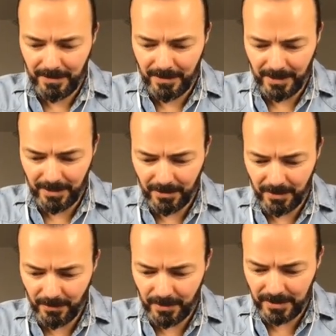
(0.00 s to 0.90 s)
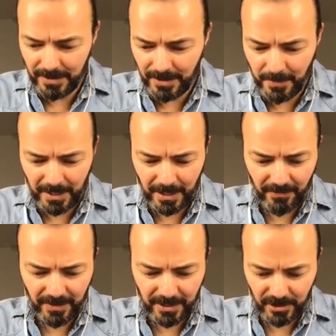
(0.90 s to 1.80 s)
There you go. This is the
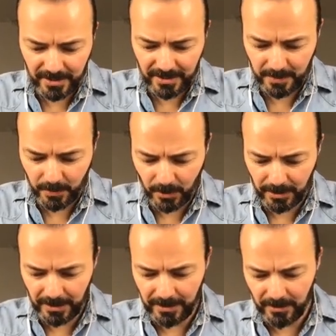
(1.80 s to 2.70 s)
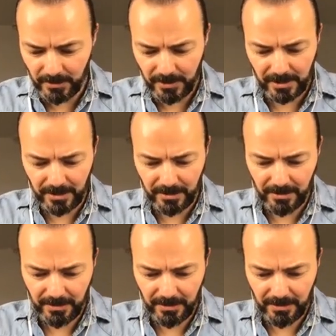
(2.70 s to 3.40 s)
PDF that I just exported and you see